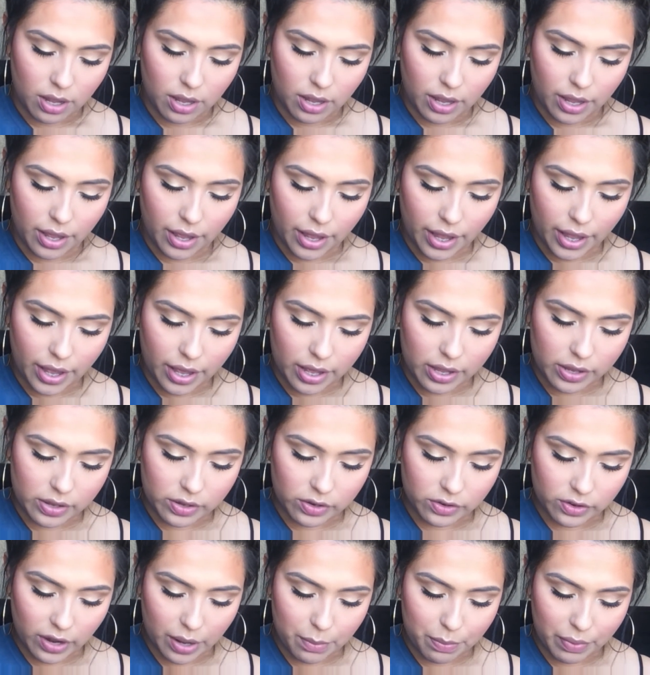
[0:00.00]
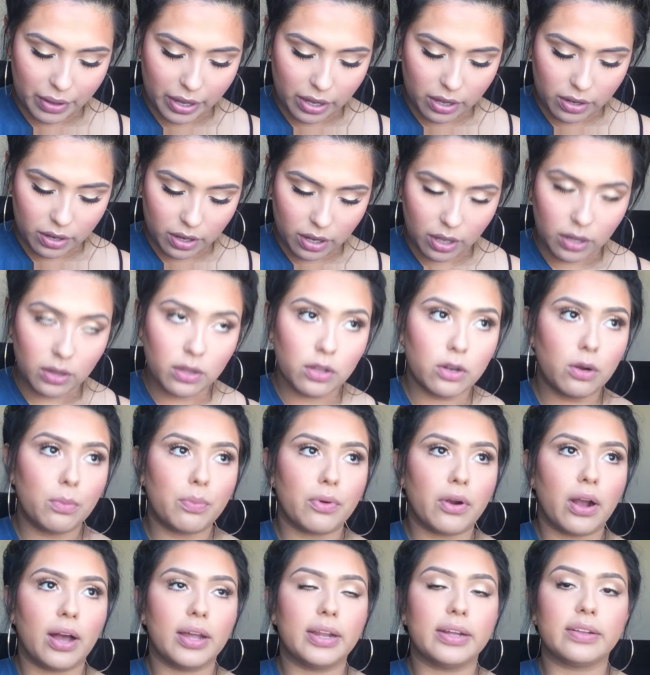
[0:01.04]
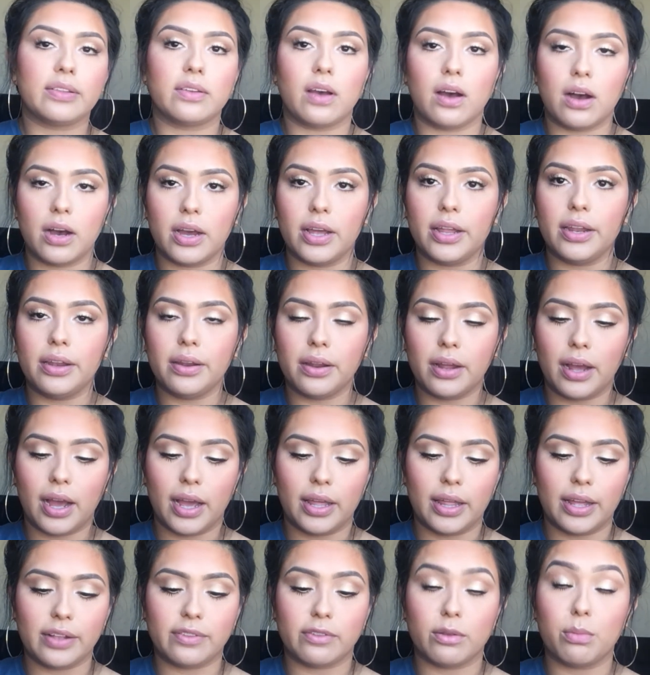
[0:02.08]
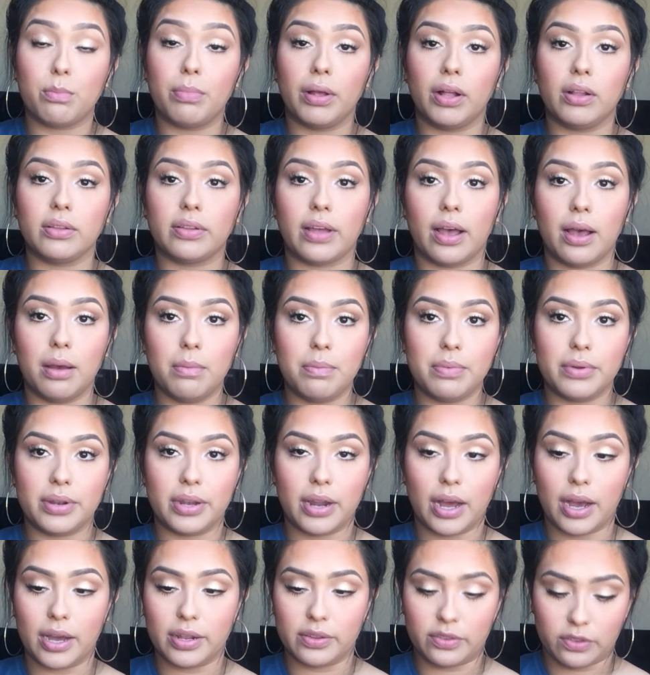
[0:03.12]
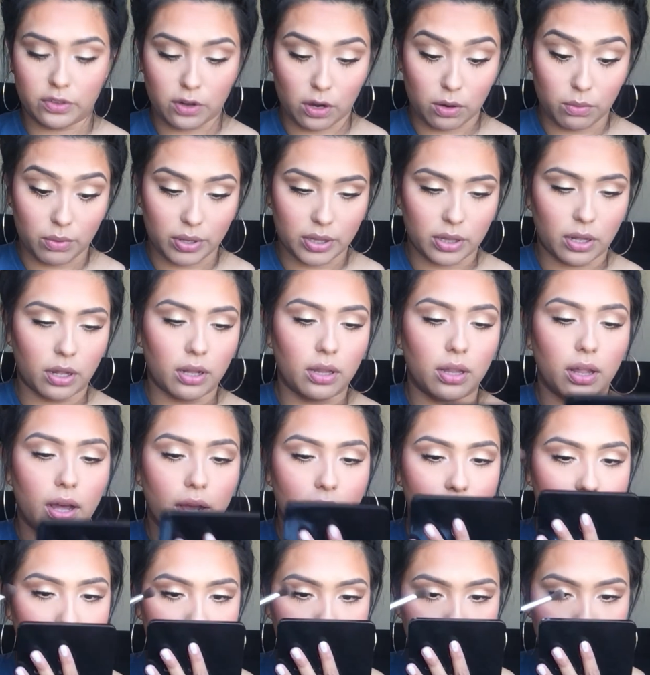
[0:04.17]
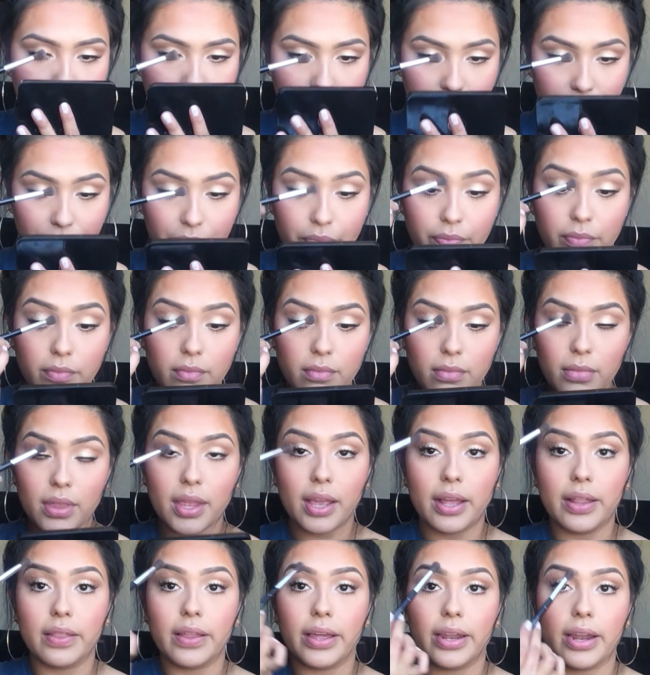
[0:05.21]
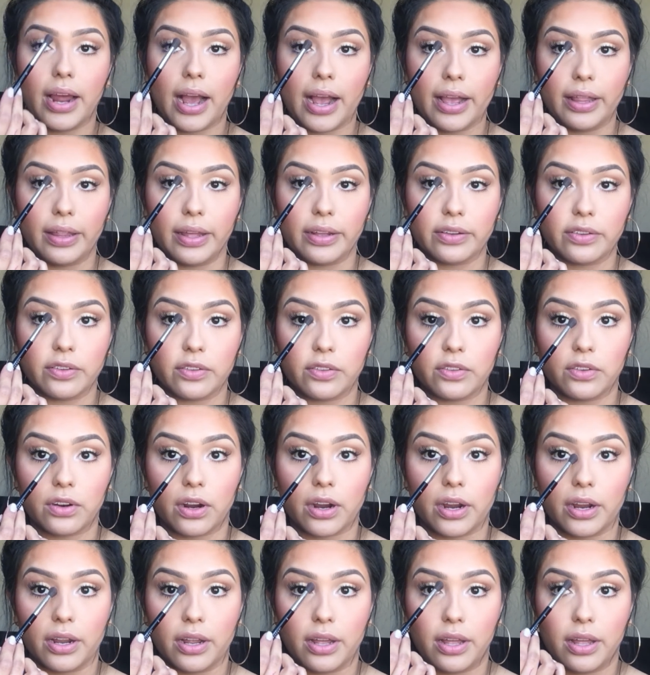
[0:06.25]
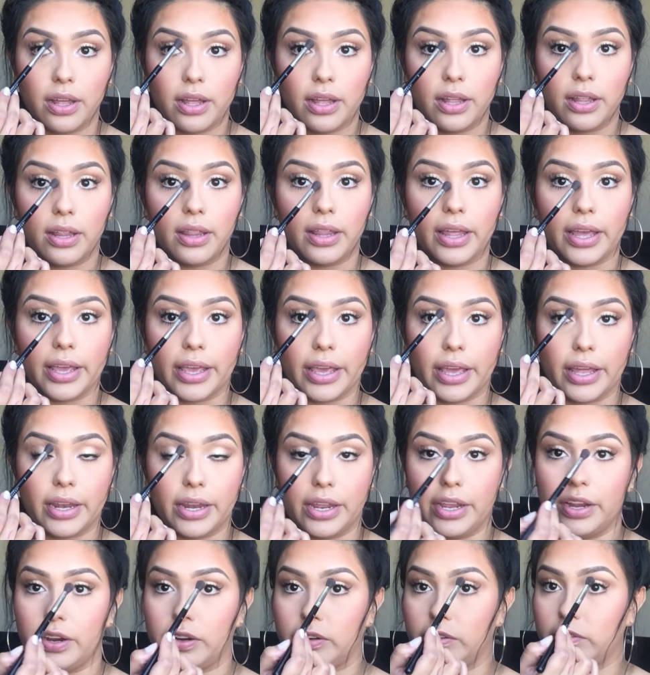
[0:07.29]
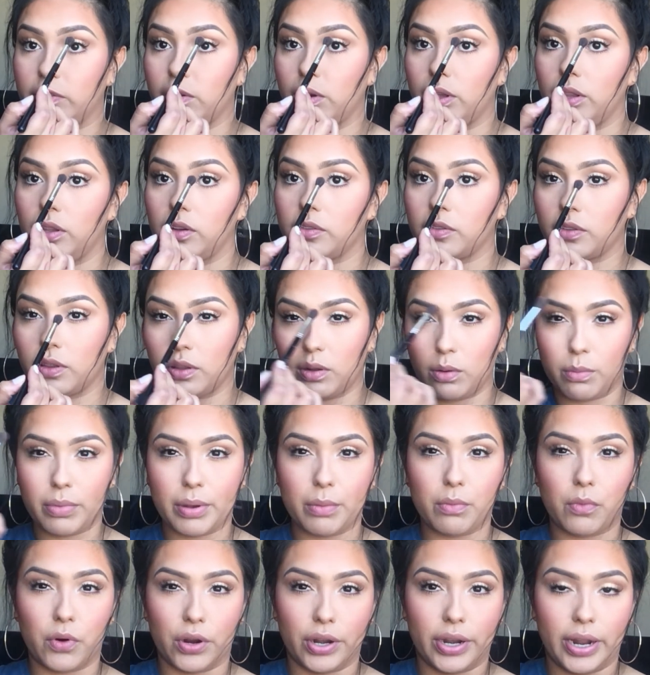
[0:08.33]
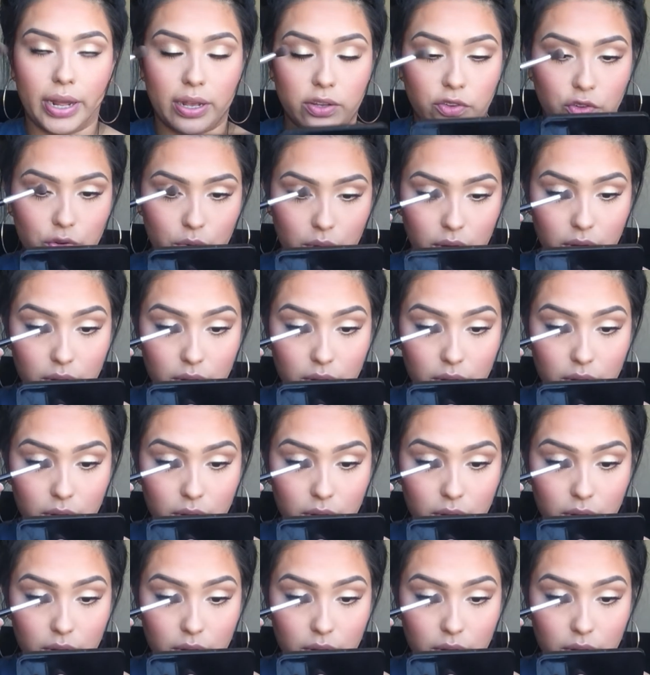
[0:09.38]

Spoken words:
And I pick a little product on. I like to build up, not start with a lot. And then I like to start like in here, so it looks a little bit more natural.